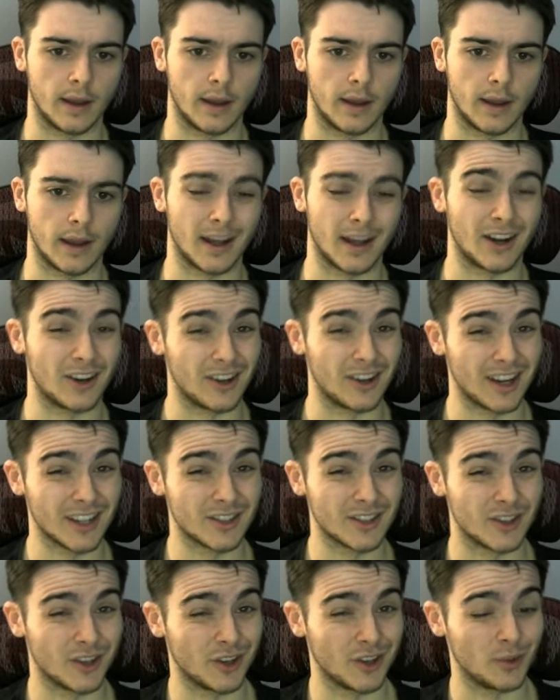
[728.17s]
And on our next
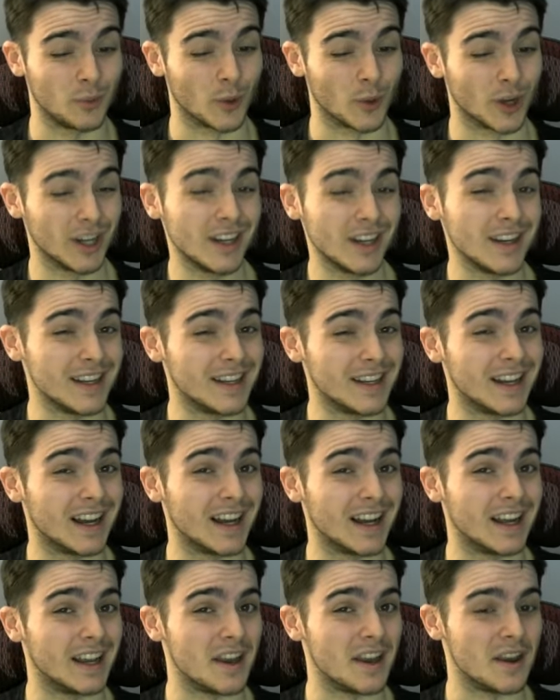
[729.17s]
turn, we're going to need
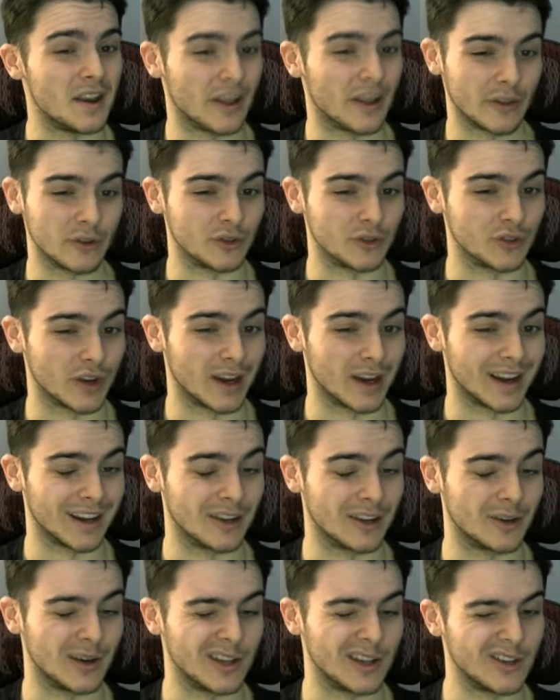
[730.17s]
another
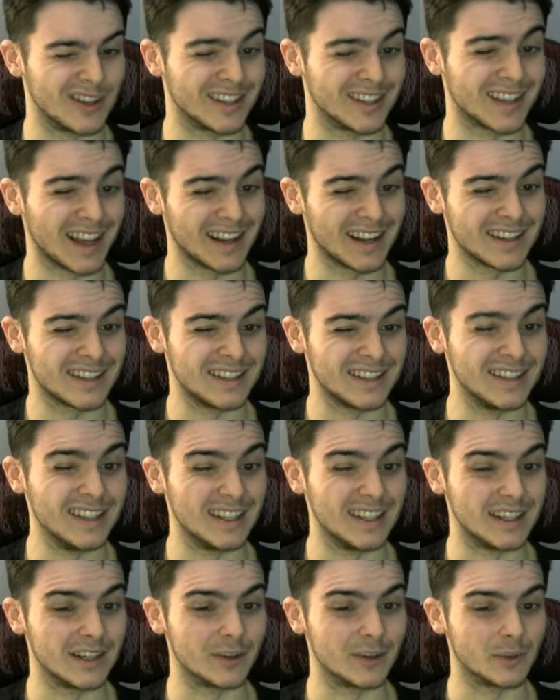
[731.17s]
Drago, and you can kind of see
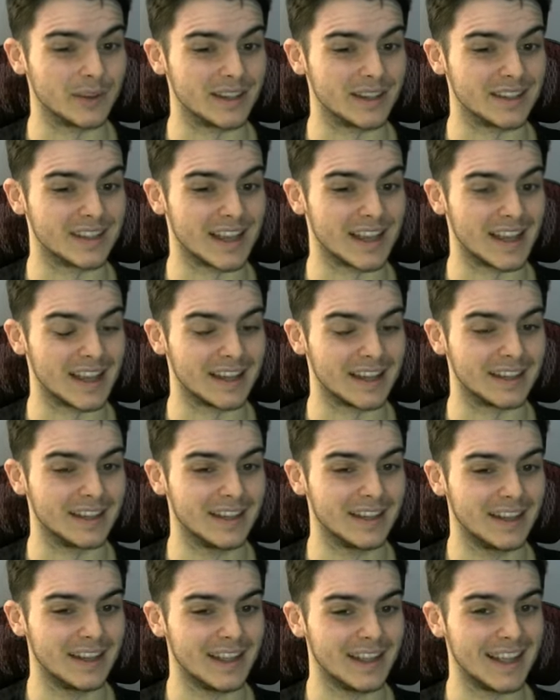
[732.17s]
here with this hand,
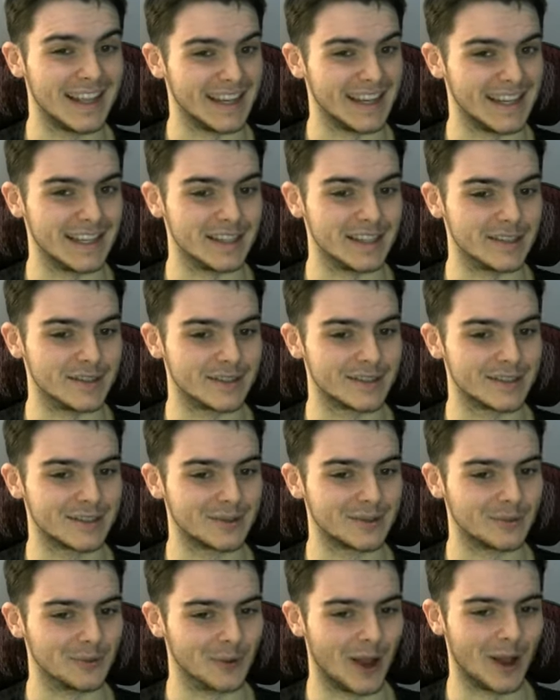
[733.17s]
it is
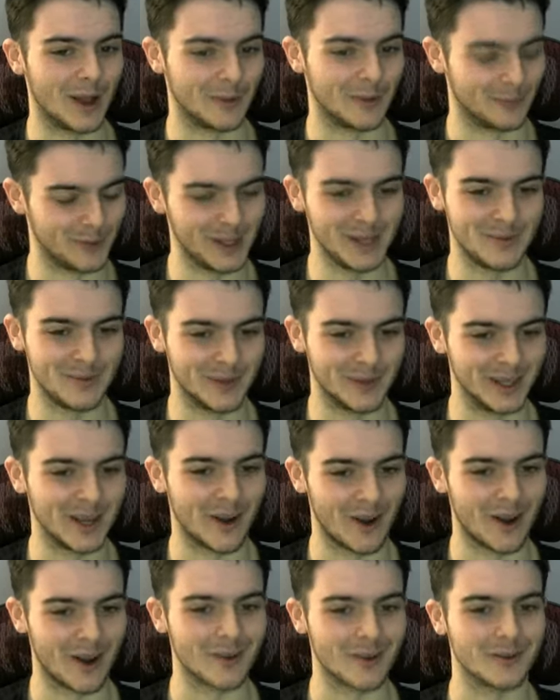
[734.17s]
really, really
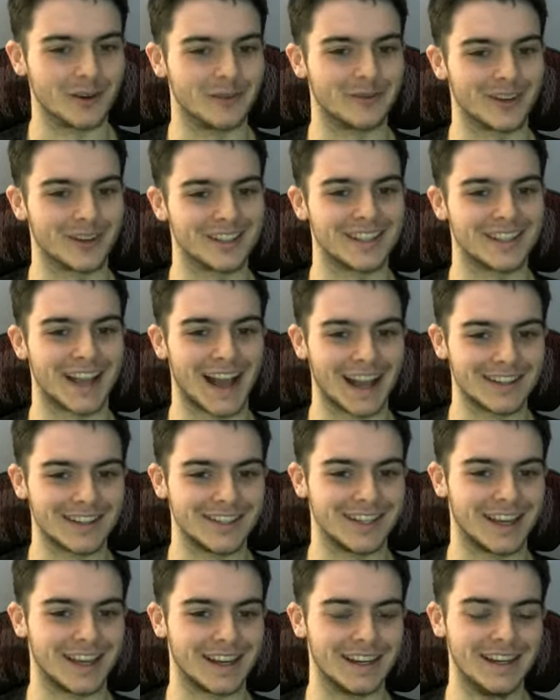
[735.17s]
awkward for us to actually
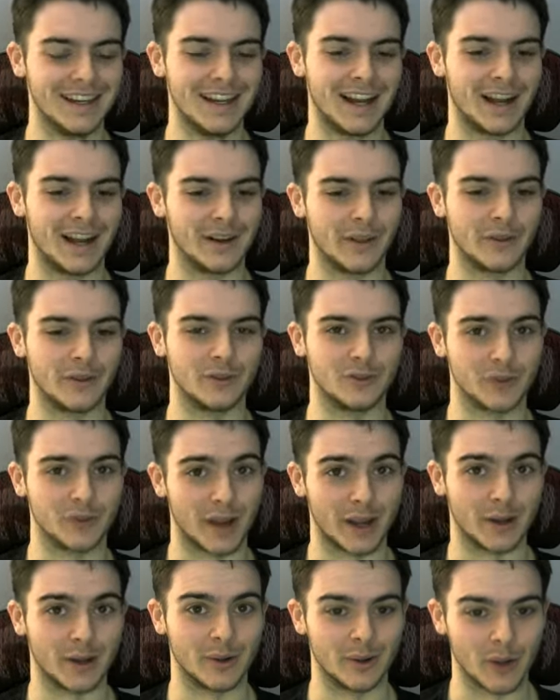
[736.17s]
get another
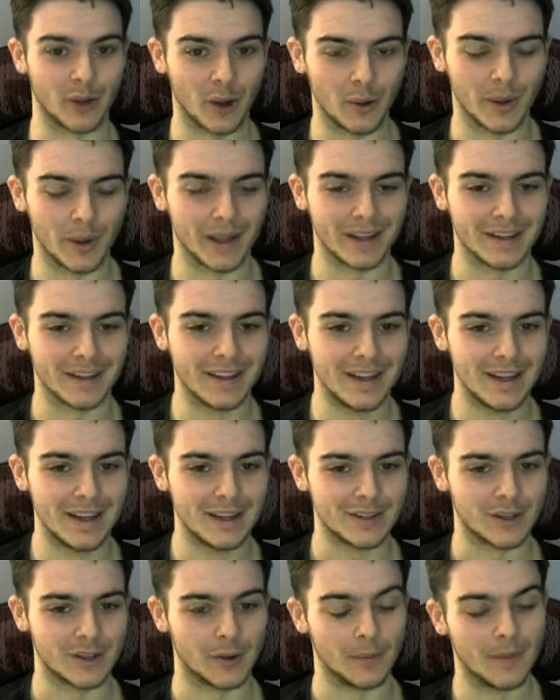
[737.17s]
Drago going.
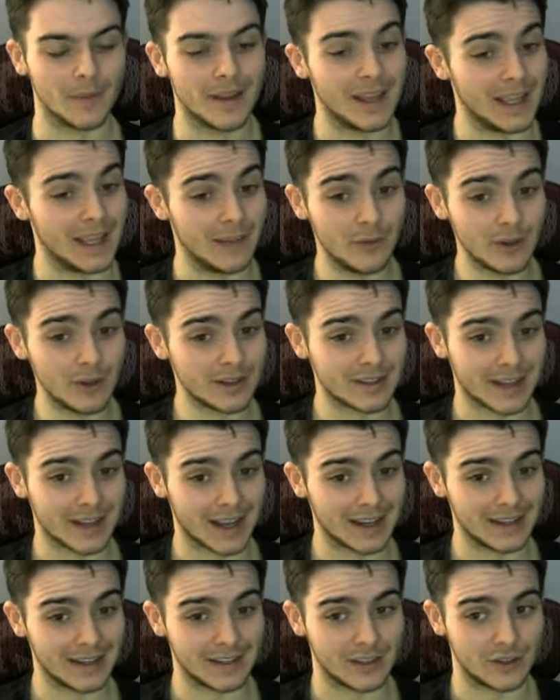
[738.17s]
So if you
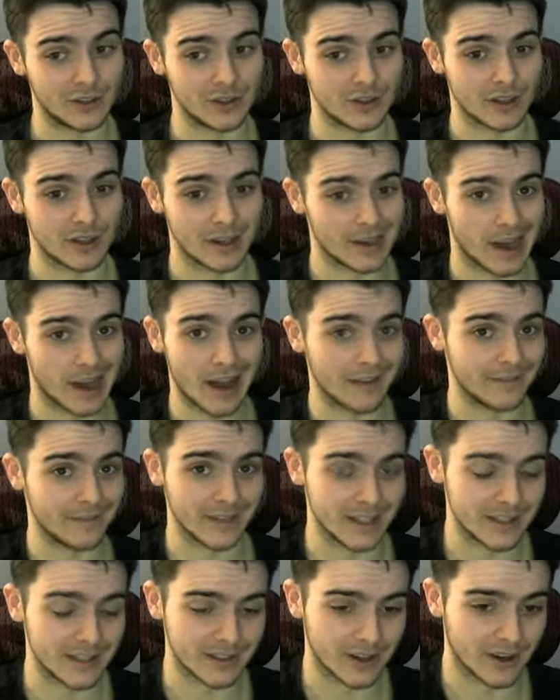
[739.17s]
decided to just not
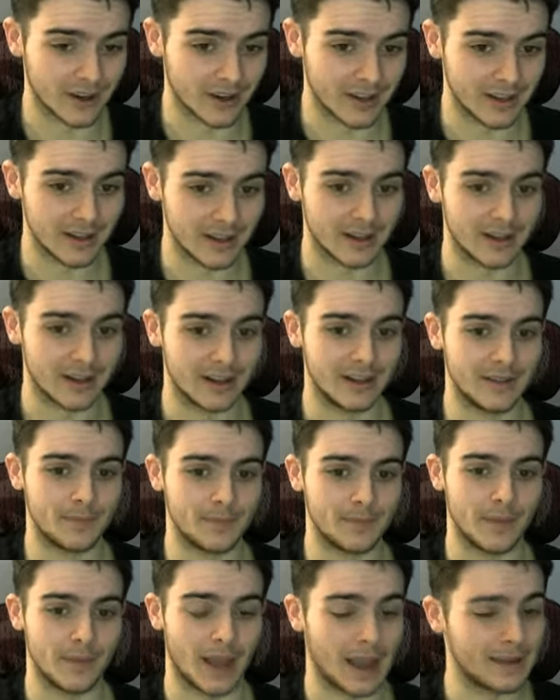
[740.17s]
V-Star here,
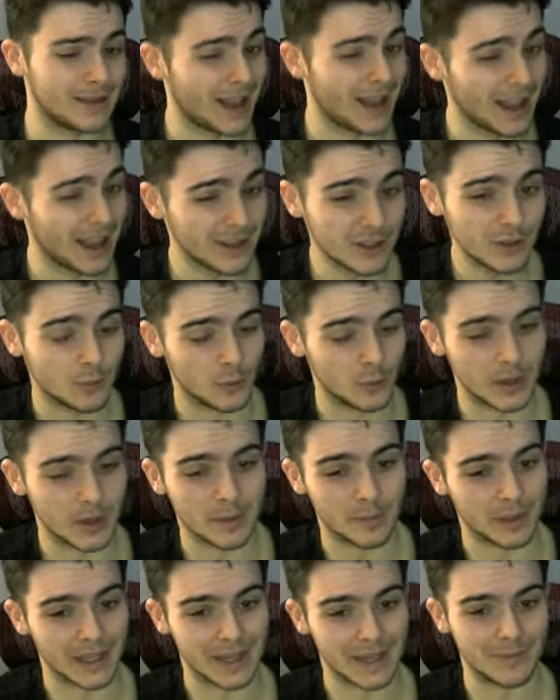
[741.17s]
I actually wouldn't
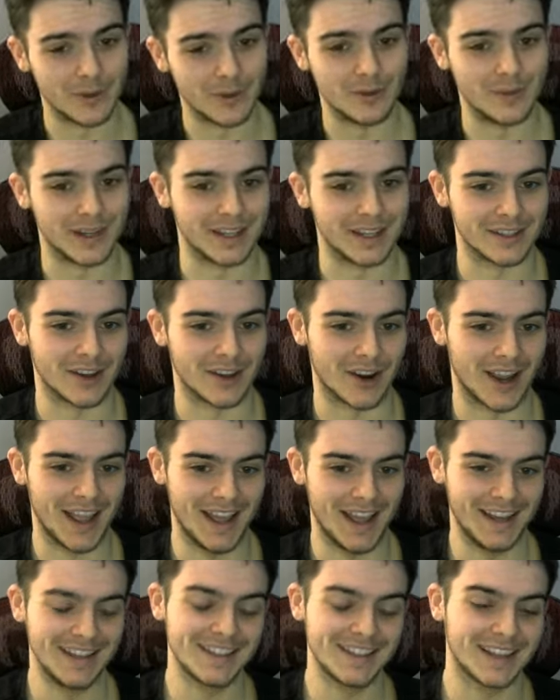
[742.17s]
blame you, because our
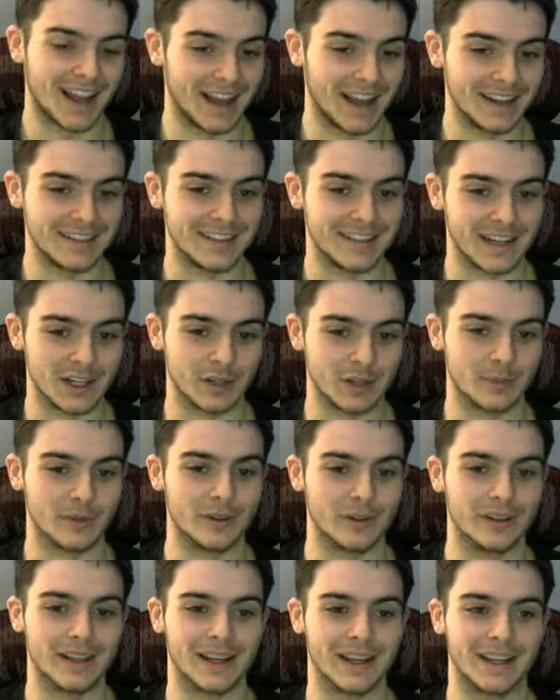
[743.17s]
hand is kind of
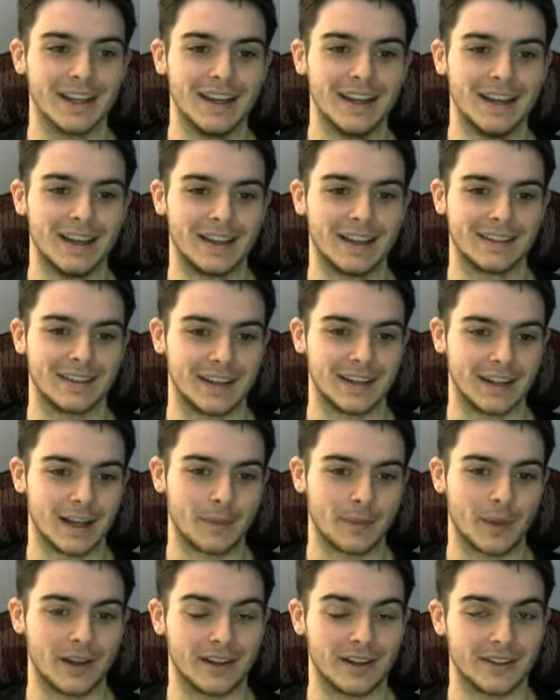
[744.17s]
terrible. Like, setting
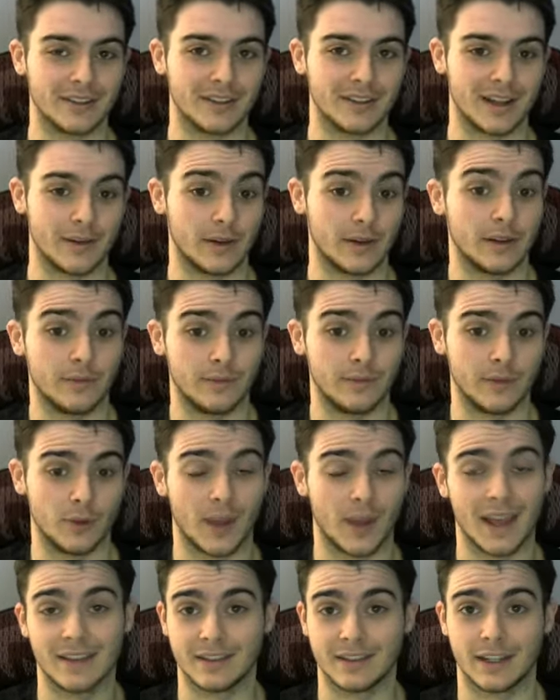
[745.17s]
up another, and you
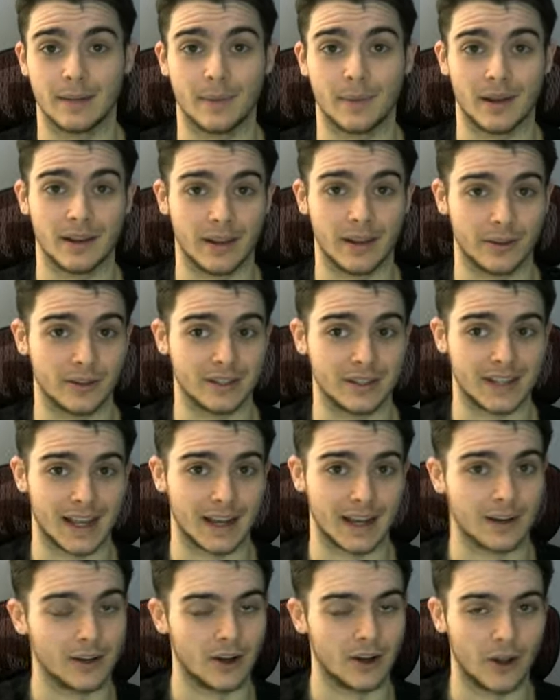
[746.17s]
can't set up another
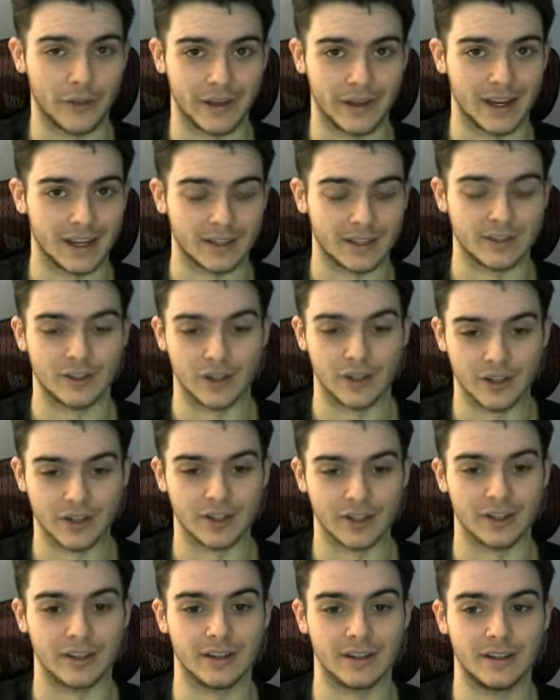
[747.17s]
attacker on the next
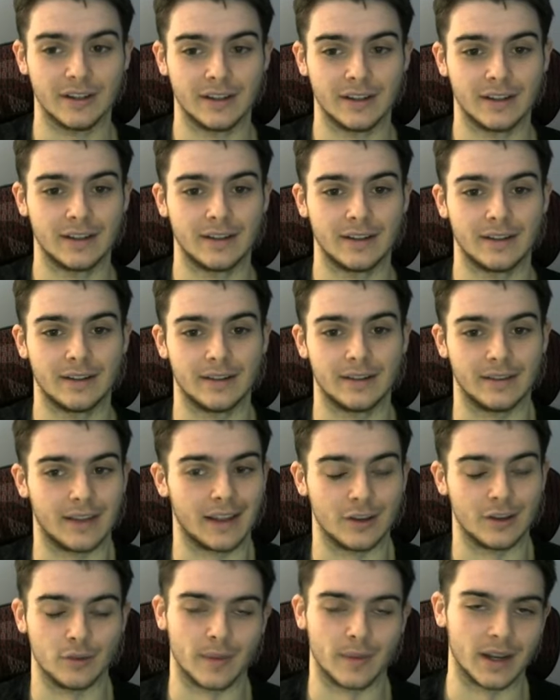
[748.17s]
turn,
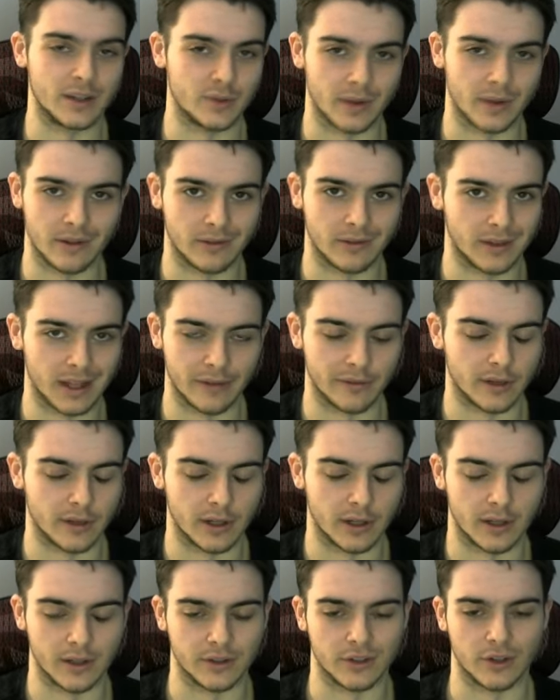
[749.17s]
then you might as well have Cleffa
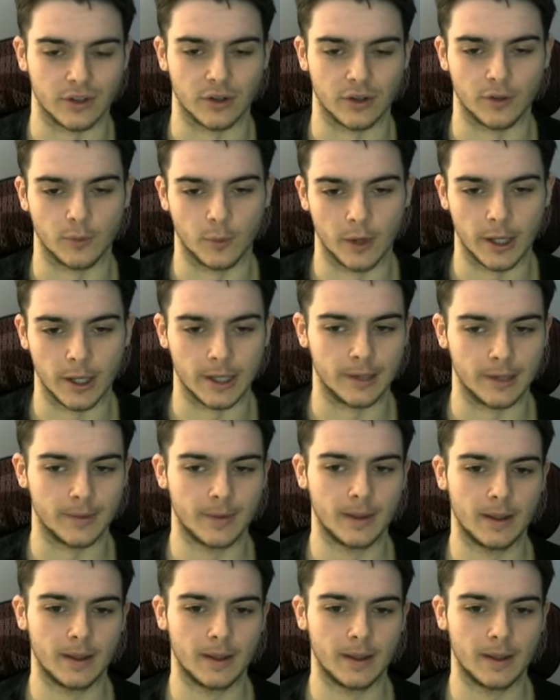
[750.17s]
on turn 1.